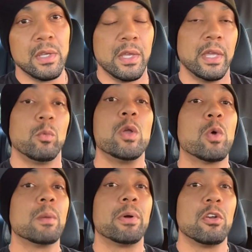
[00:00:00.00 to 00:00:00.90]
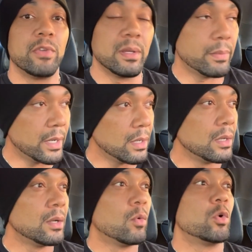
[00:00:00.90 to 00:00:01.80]
If we were perfect, but
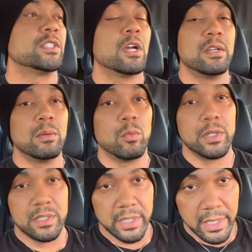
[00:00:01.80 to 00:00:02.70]
once our once sin